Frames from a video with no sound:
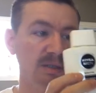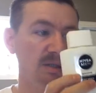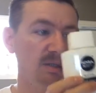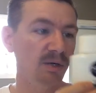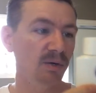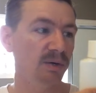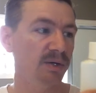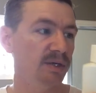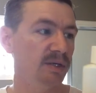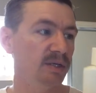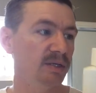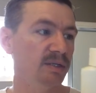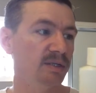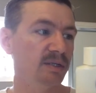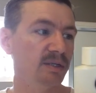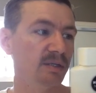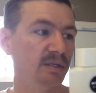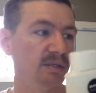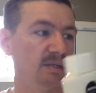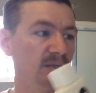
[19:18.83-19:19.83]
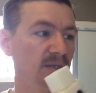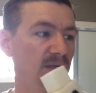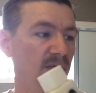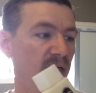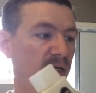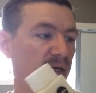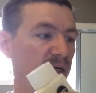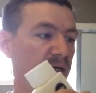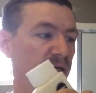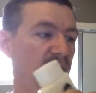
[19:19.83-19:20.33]
Go get
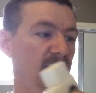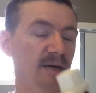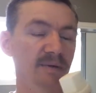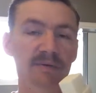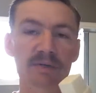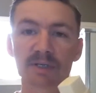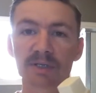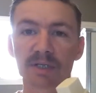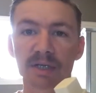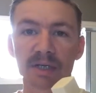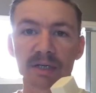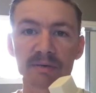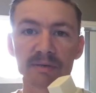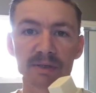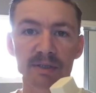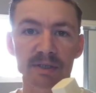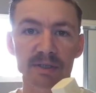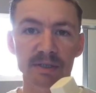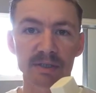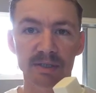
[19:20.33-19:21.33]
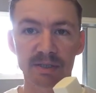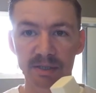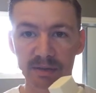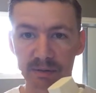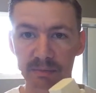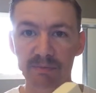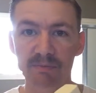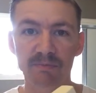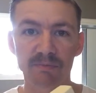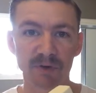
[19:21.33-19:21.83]
an aftershave that's
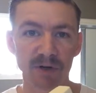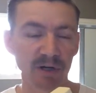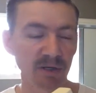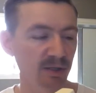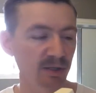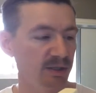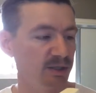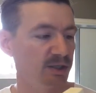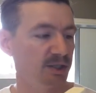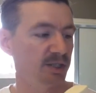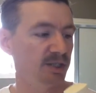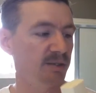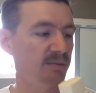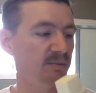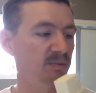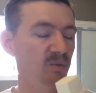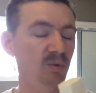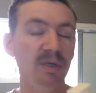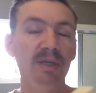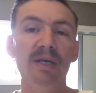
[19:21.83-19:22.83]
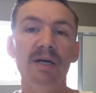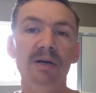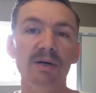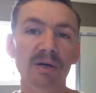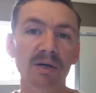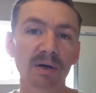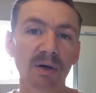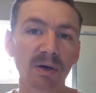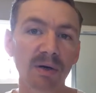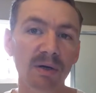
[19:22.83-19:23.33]
fairly cheap with
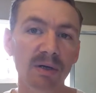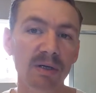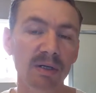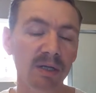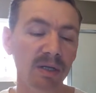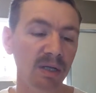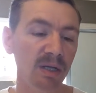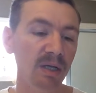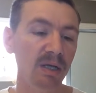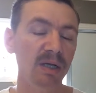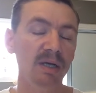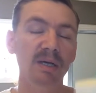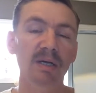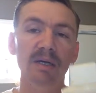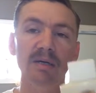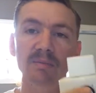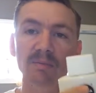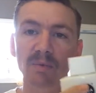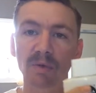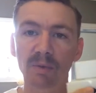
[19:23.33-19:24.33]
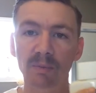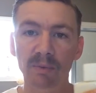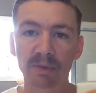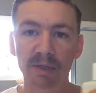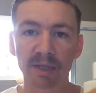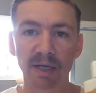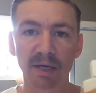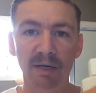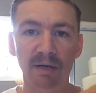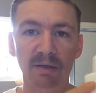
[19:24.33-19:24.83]
alcohol and one
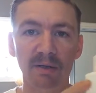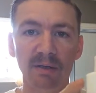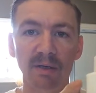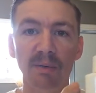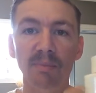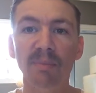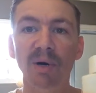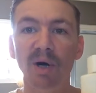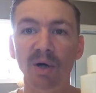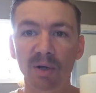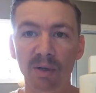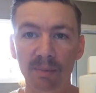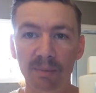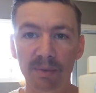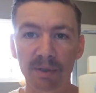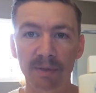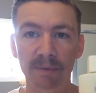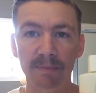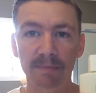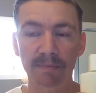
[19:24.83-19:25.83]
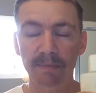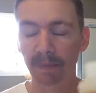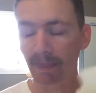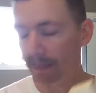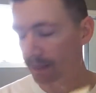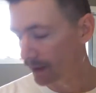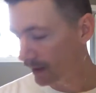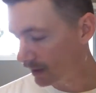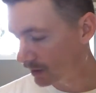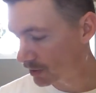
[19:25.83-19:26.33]
without, a balm,
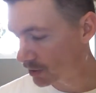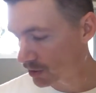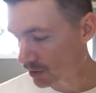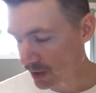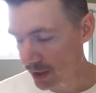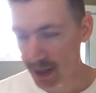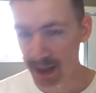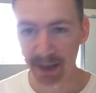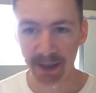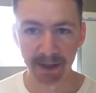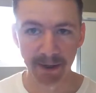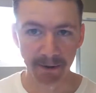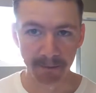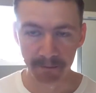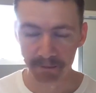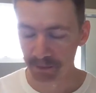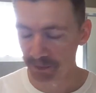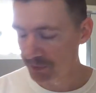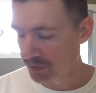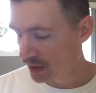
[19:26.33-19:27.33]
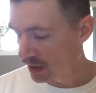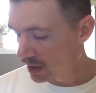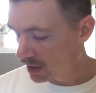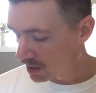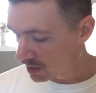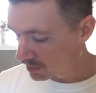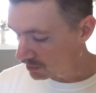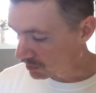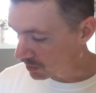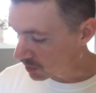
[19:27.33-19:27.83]
and try it out.
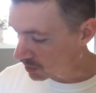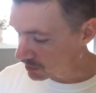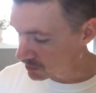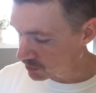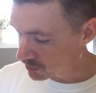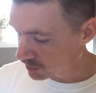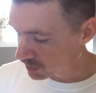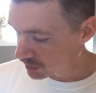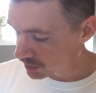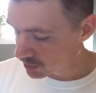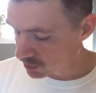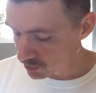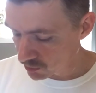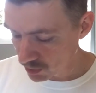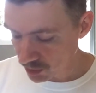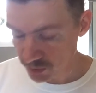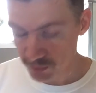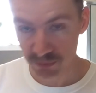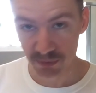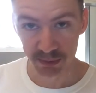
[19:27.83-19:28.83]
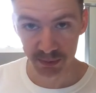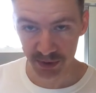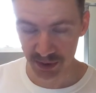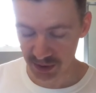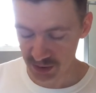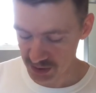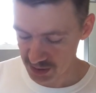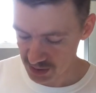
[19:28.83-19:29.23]
Balms really don't work for me